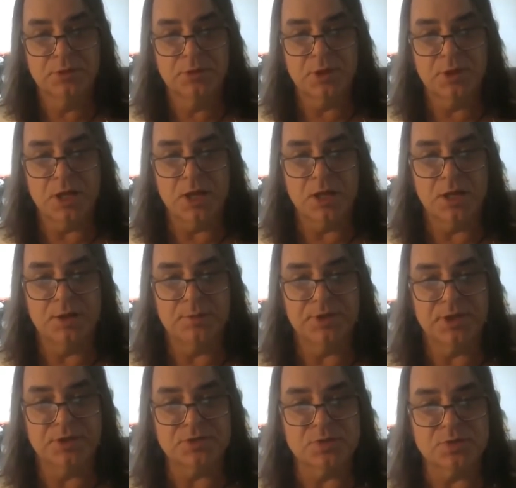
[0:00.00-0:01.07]

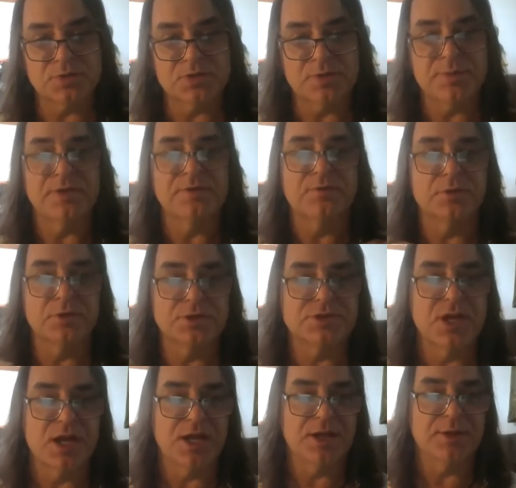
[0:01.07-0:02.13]
because it was my first
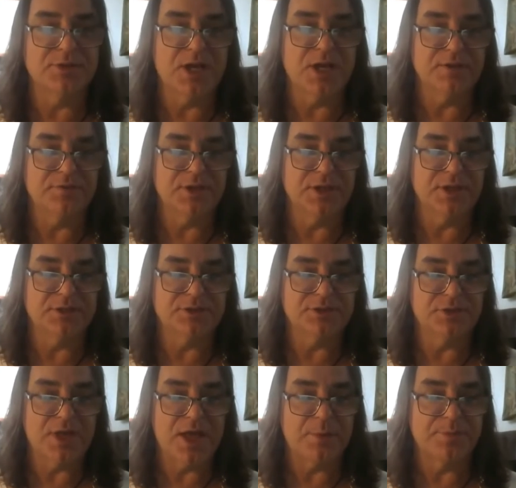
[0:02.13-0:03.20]
time diving
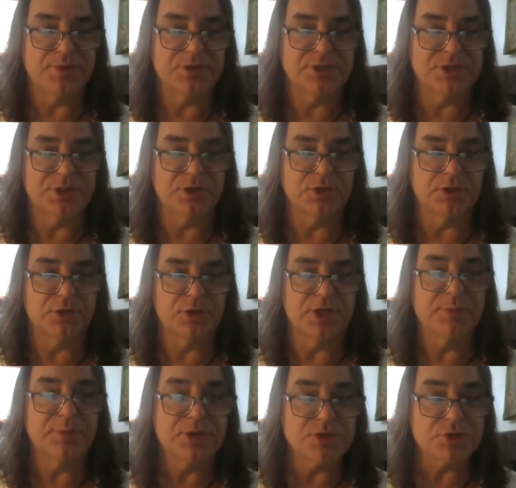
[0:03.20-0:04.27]
into that particular
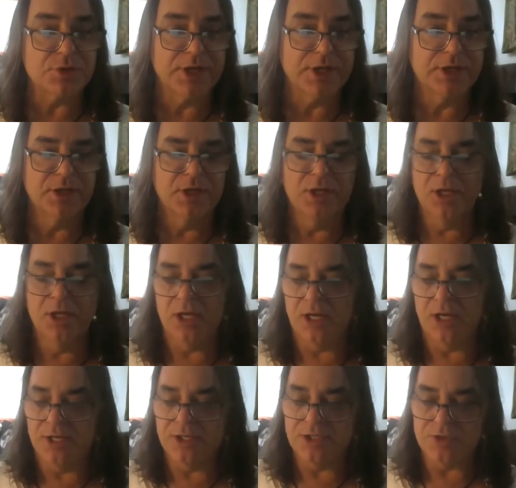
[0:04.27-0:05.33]
imagery,
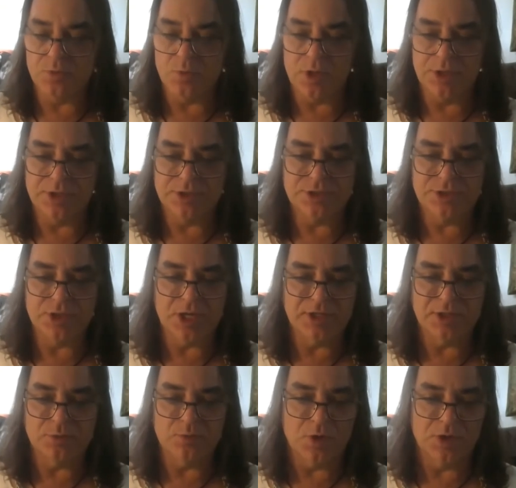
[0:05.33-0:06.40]
and I just wanted to, I
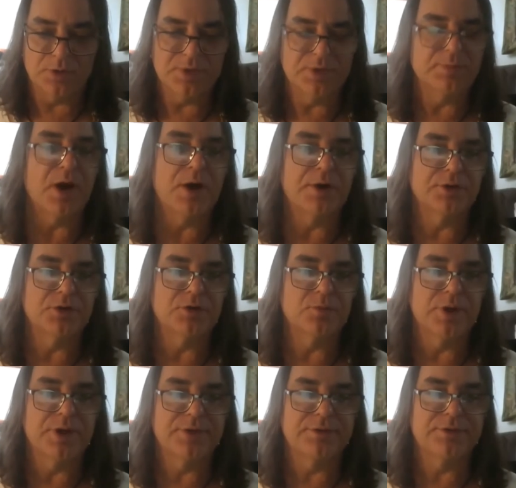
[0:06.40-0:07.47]
didn't want to be bothered
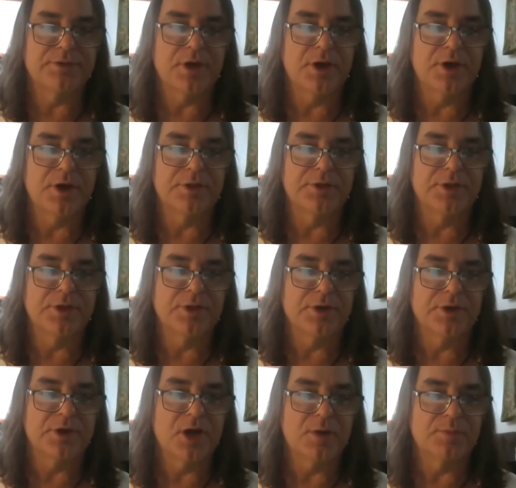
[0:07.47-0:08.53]
with
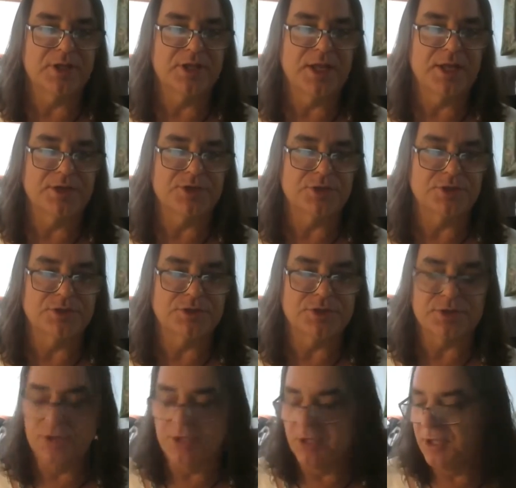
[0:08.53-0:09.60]
the
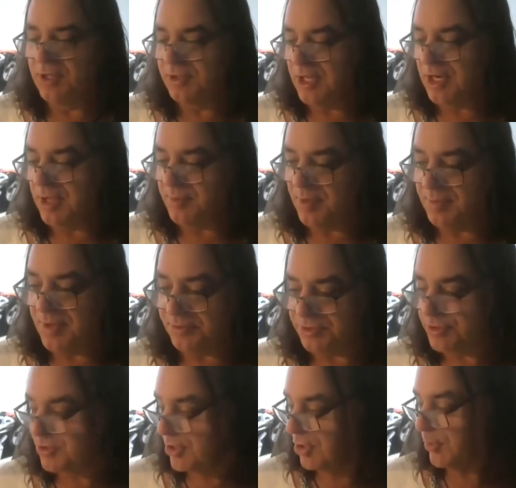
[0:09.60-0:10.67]
complications that I'm about to
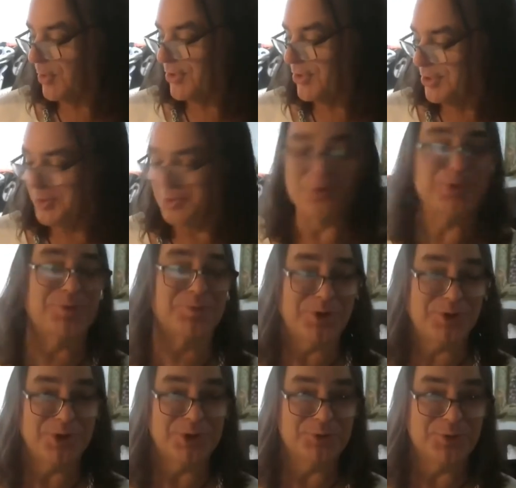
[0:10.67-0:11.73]
share with you with
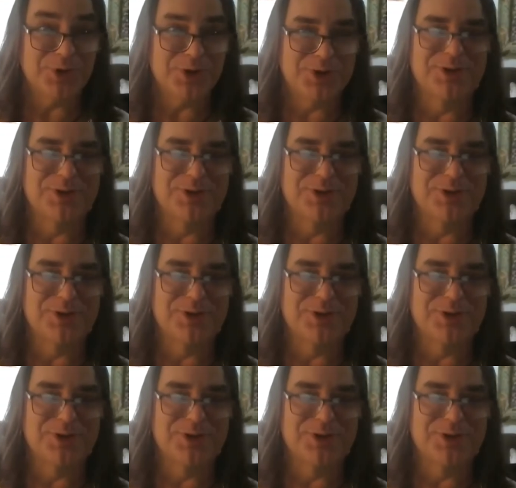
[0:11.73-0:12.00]
period work.